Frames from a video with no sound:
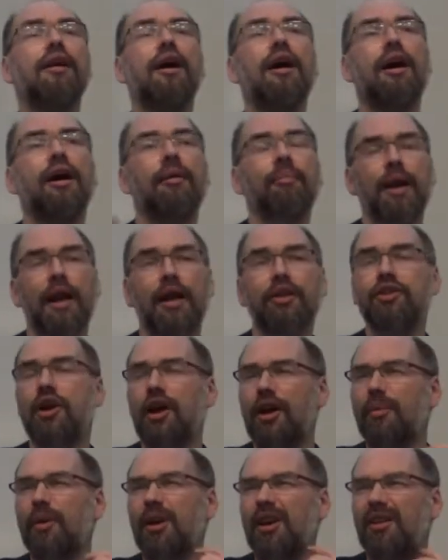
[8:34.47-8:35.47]
But I'll
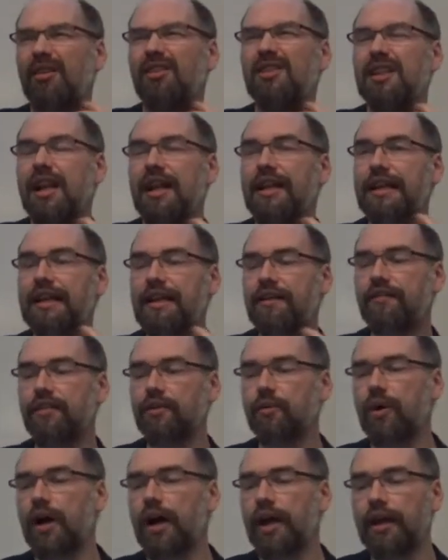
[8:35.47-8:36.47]
talk about it in a slightly
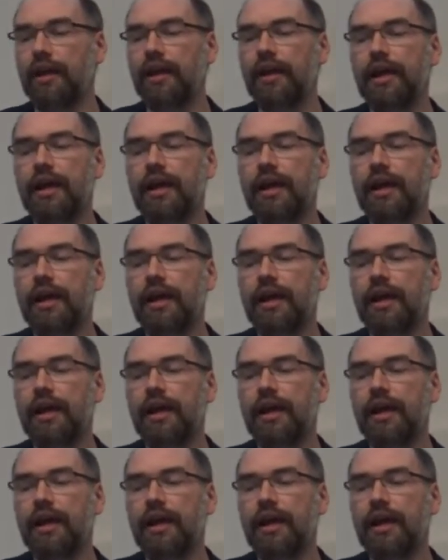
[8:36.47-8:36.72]
different way.